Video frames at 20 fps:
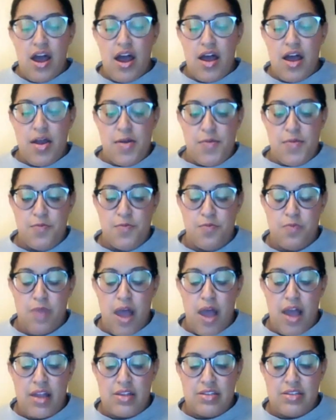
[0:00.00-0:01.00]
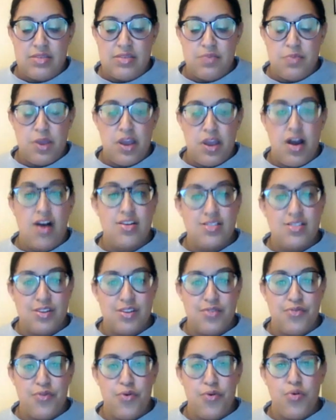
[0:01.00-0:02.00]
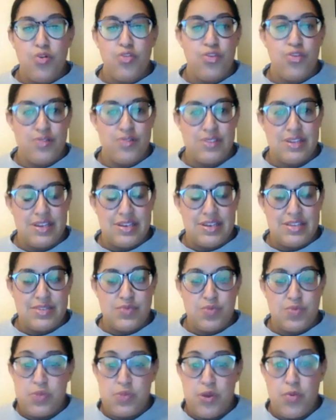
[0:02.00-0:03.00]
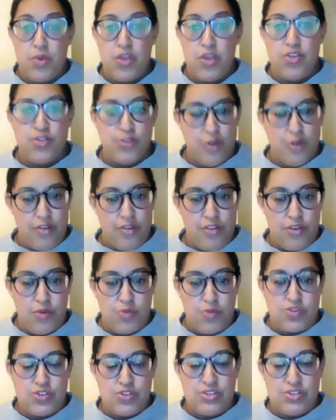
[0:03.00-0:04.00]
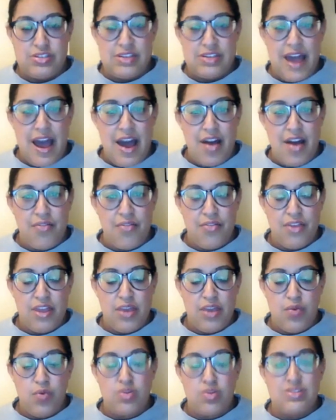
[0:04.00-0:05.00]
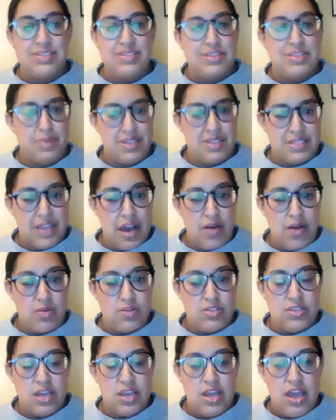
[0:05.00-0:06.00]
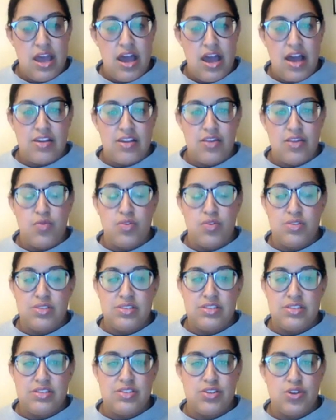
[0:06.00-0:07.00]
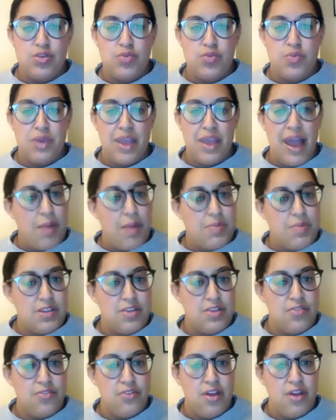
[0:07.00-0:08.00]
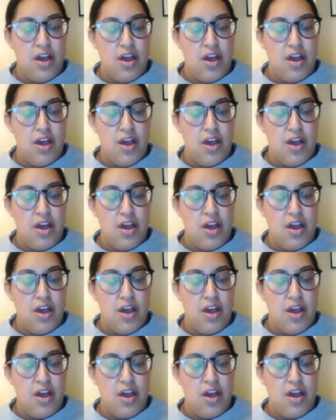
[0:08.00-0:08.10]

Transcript: Um, and because of all of those things that we do have the opportunity to have, he wants us to miss out and he wants us to be captive